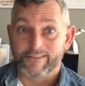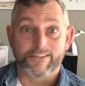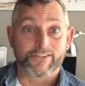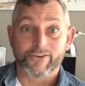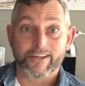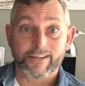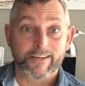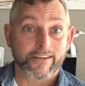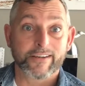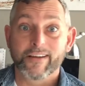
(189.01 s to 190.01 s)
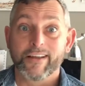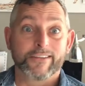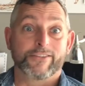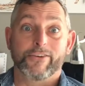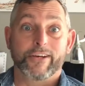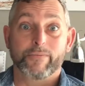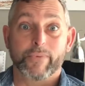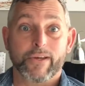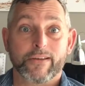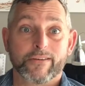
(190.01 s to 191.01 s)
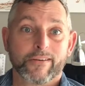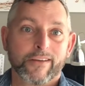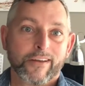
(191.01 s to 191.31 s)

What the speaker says: The sooner I get done, the sooner I get paid.